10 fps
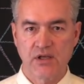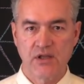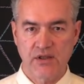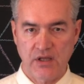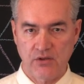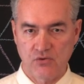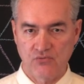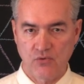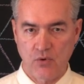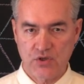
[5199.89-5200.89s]
Thank you
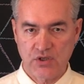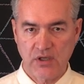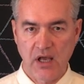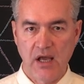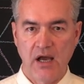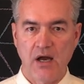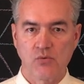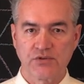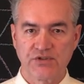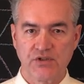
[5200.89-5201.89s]
for watching. I will
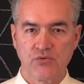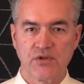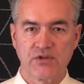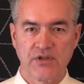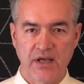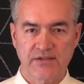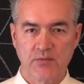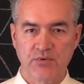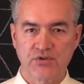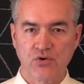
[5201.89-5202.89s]
see you in the next
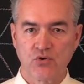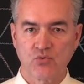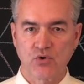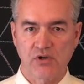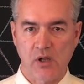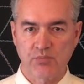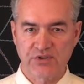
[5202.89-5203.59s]
episode where I